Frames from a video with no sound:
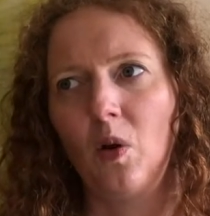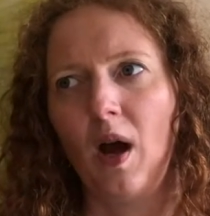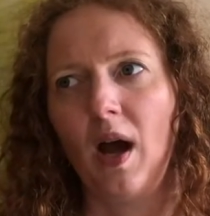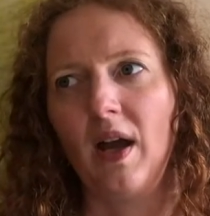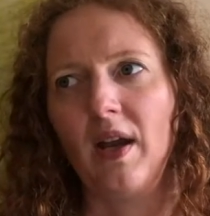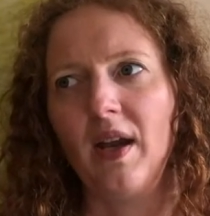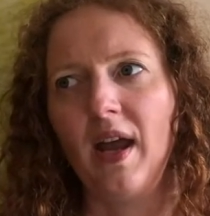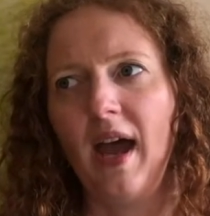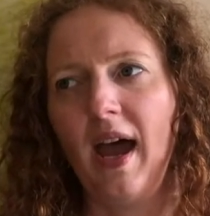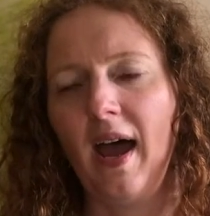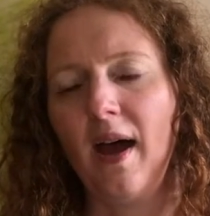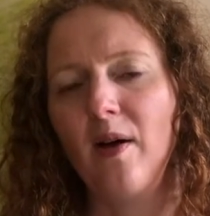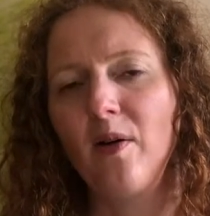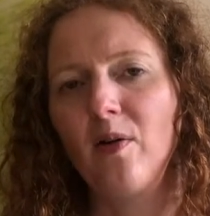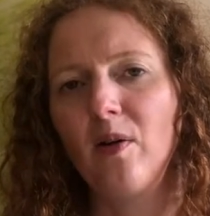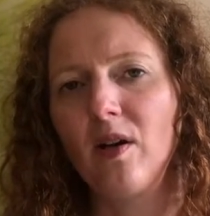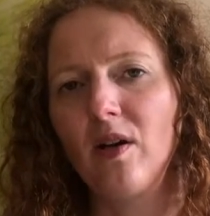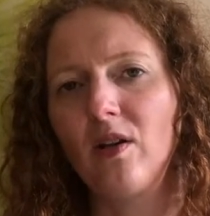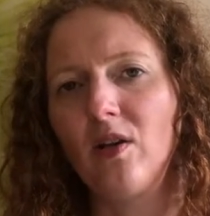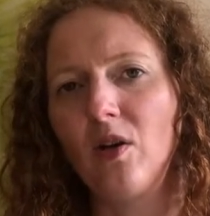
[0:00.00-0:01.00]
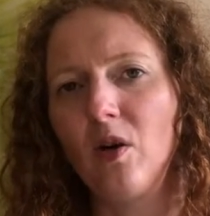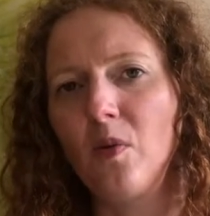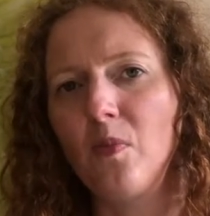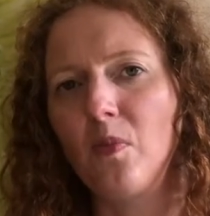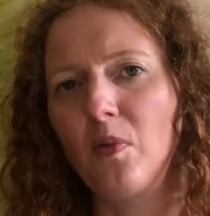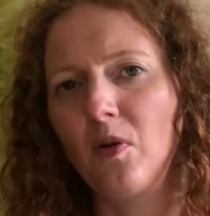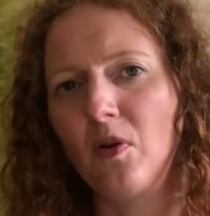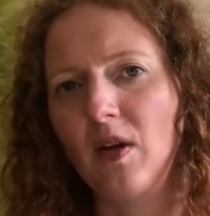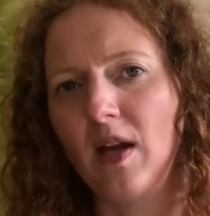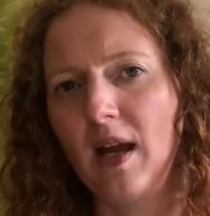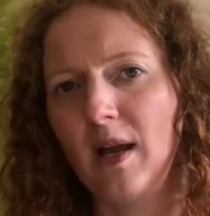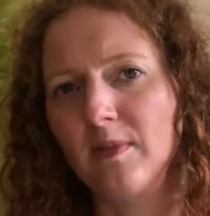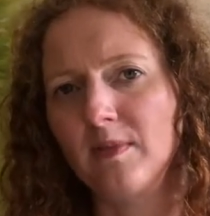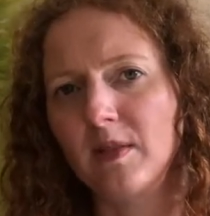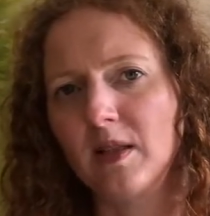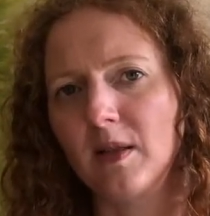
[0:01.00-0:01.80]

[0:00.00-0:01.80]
and how can you preempt